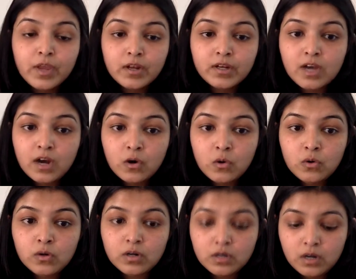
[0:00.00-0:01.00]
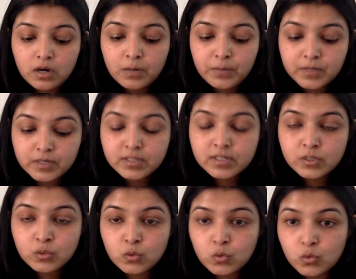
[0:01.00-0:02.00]
Now, a
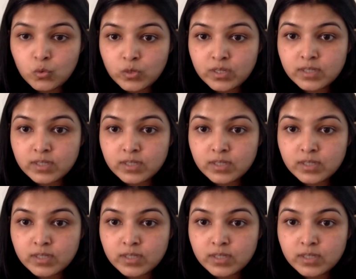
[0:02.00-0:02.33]
person who